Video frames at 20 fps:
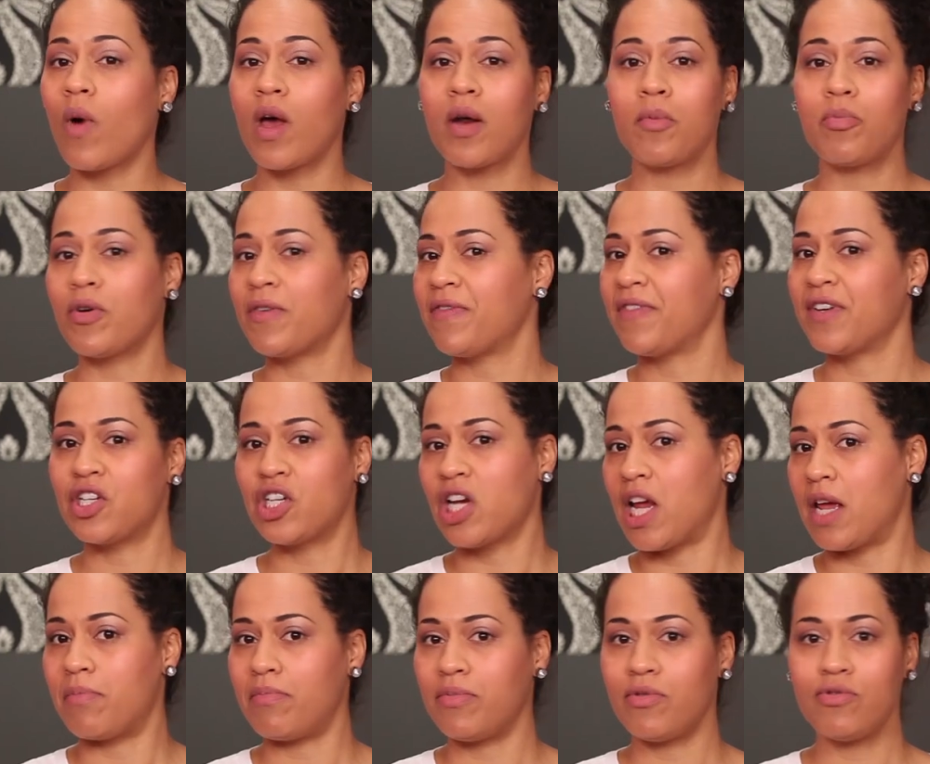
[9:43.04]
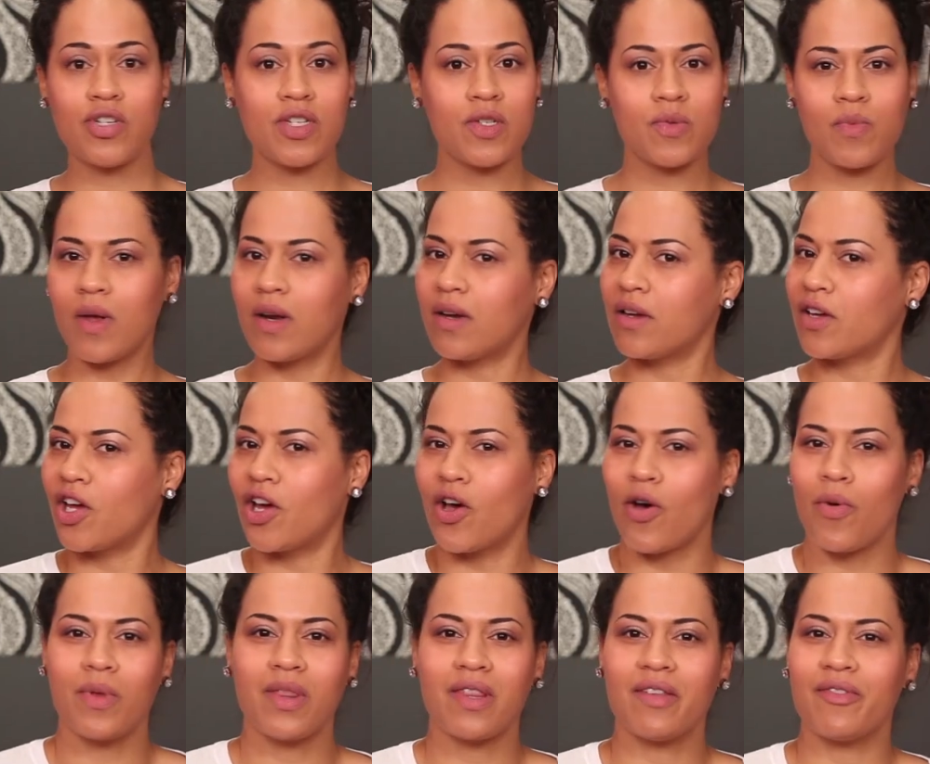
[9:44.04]
want a perfect shape. You just wanna
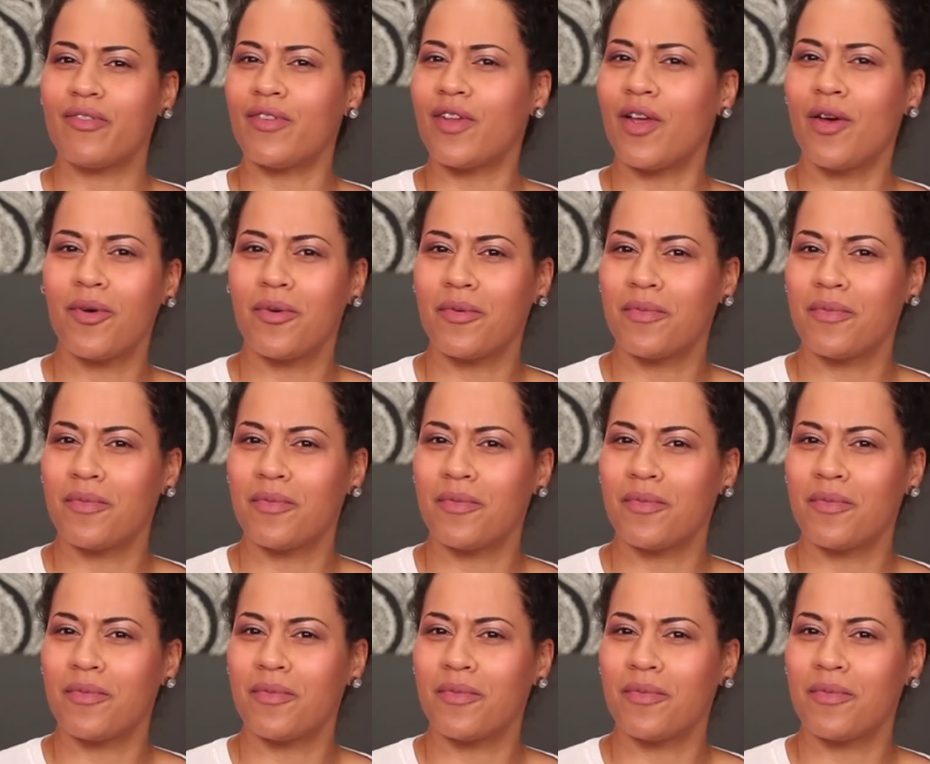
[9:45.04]
go with the flow.